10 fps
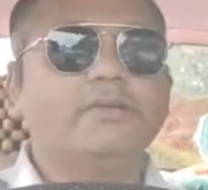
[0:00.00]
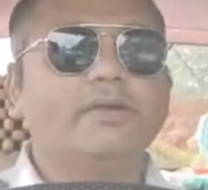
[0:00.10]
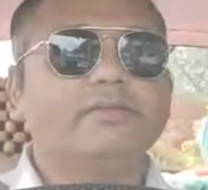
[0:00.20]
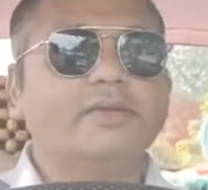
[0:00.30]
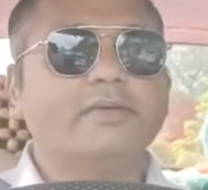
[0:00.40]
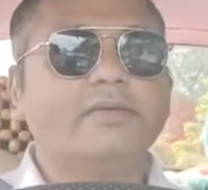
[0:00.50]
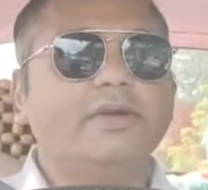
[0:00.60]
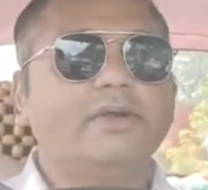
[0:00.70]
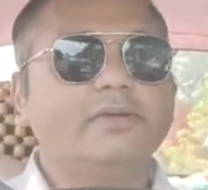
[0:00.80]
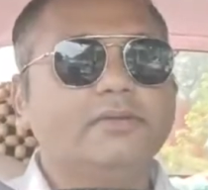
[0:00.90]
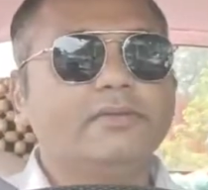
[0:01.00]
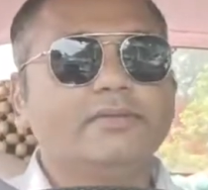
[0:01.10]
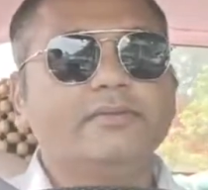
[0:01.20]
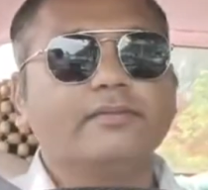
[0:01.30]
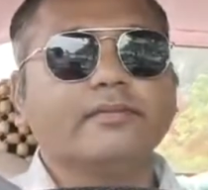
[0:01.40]
of security,
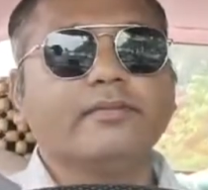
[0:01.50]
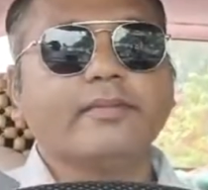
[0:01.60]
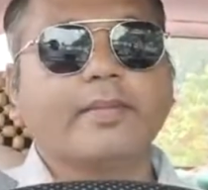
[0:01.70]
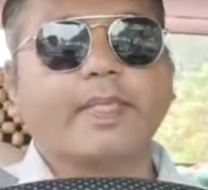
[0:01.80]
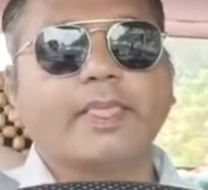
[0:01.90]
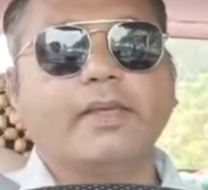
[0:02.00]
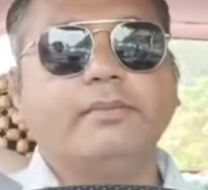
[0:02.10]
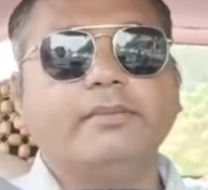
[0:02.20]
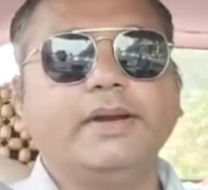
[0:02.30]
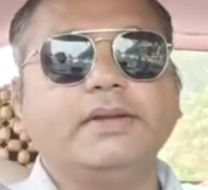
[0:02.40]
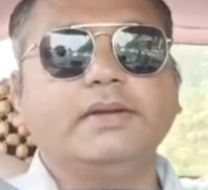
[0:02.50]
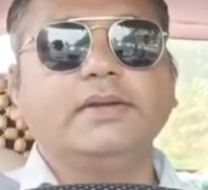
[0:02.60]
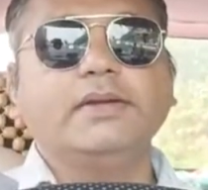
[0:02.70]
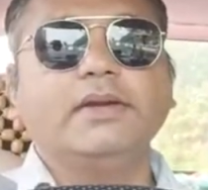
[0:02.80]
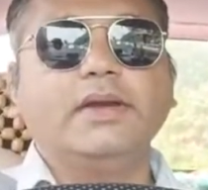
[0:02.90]
but
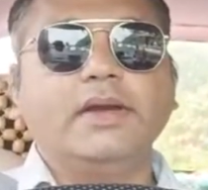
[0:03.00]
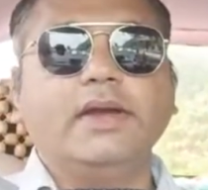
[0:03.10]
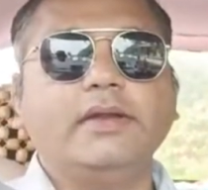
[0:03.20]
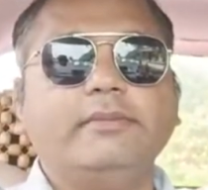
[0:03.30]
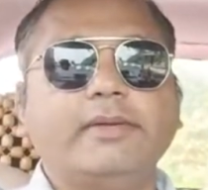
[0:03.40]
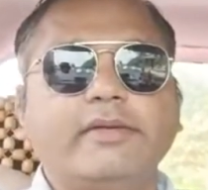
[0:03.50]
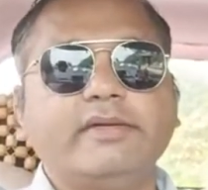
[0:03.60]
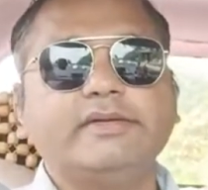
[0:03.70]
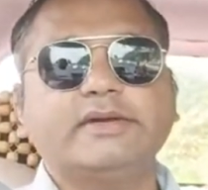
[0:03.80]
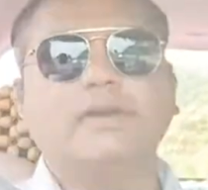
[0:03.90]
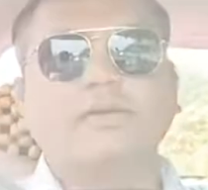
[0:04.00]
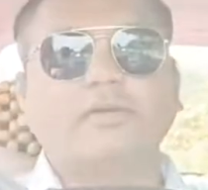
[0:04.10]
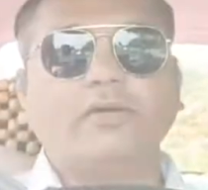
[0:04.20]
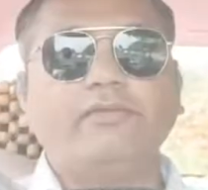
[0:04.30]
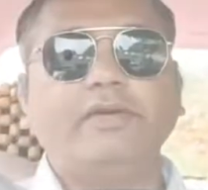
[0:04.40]
in private sector,
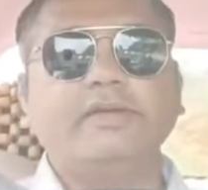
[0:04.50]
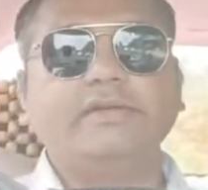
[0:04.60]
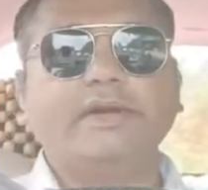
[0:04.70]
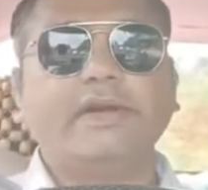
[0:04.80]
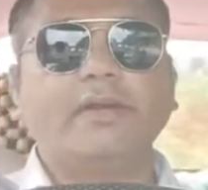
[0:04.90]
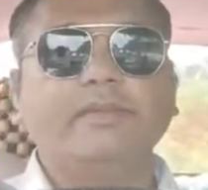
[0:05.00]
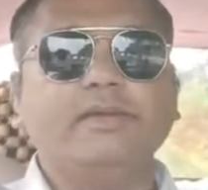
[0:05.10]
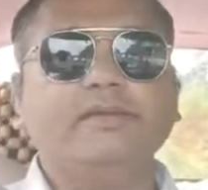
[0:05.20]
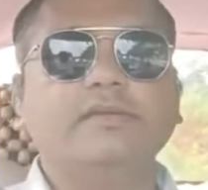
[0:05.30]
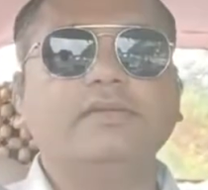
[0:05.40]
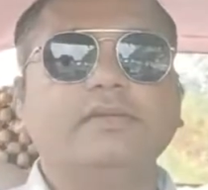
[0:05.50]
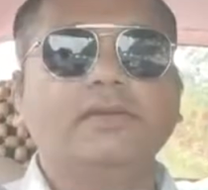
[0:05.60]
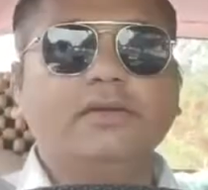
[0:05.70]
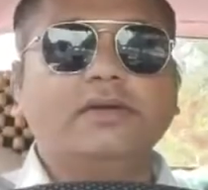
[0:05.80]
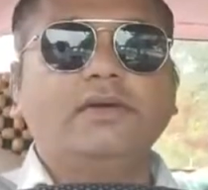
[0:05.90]
confidential data means
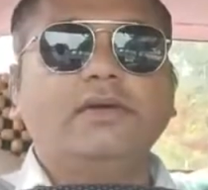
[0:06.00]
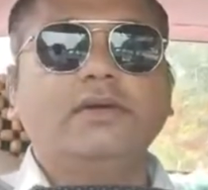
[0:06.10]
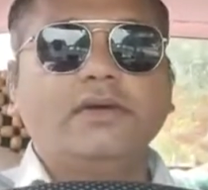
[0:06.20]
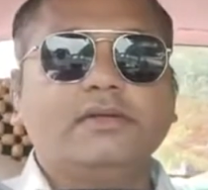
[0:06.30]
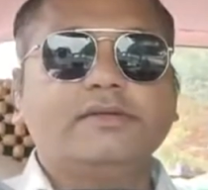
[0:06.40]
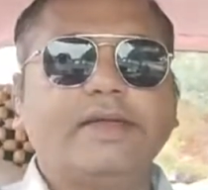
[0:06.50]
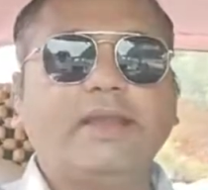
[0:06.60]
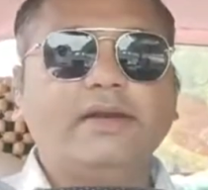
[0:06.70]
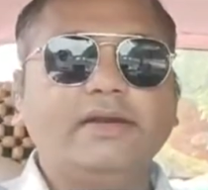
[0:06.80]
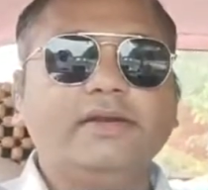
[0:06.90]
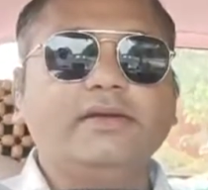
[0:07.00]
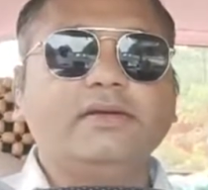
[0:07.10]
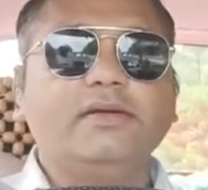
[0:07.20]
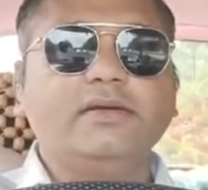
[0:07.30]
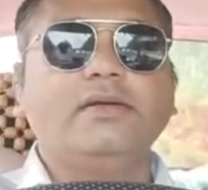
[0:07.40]
salary
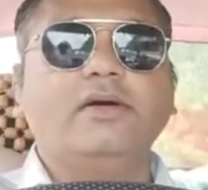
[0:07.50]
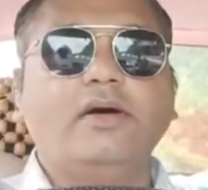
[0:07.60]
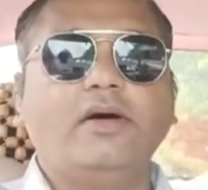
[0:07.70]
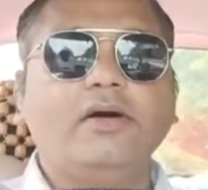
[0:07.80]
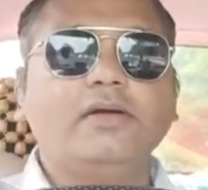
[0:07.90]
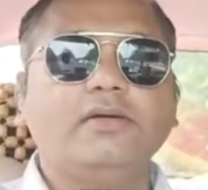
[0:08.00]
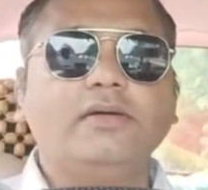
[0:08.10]
or